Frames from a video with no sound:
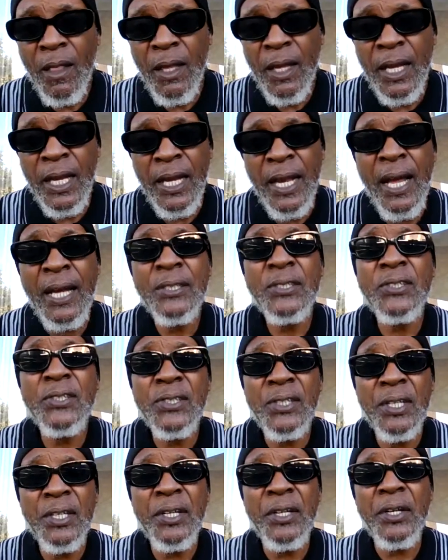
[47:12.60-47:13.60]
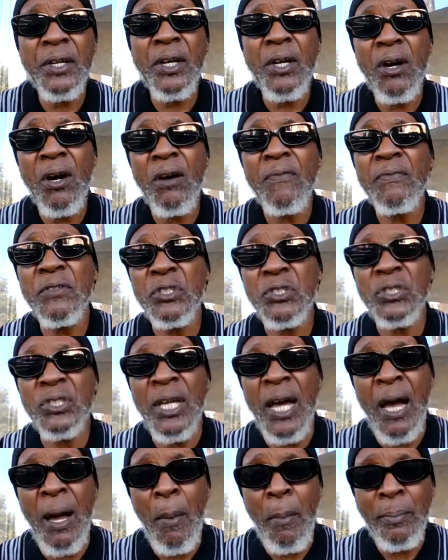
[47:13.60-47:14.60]
and I'd sit in a coffee
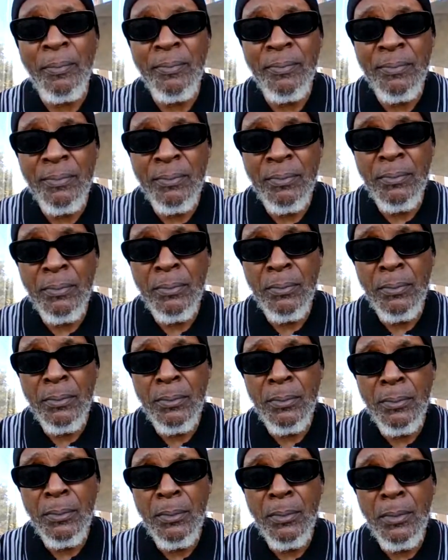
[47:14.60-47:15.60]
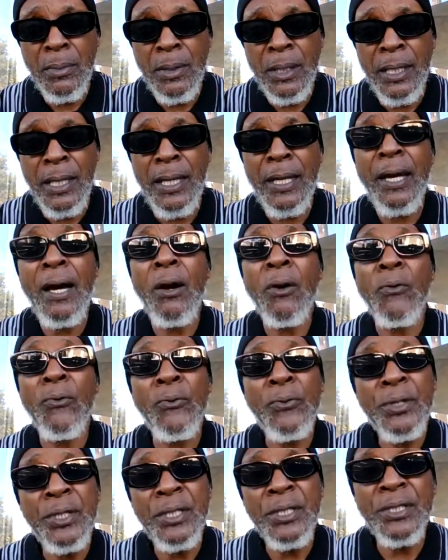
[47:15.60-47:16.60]
shop and I'll
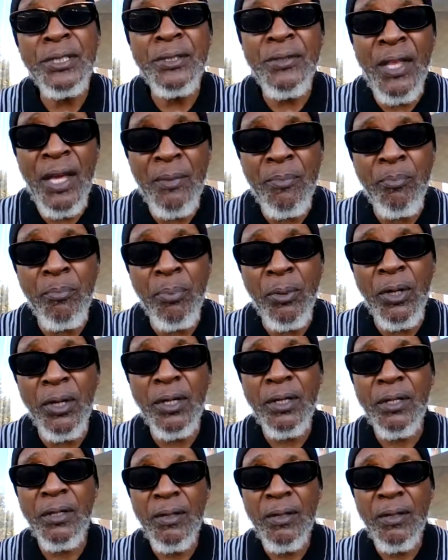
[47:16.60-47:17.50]
read that book.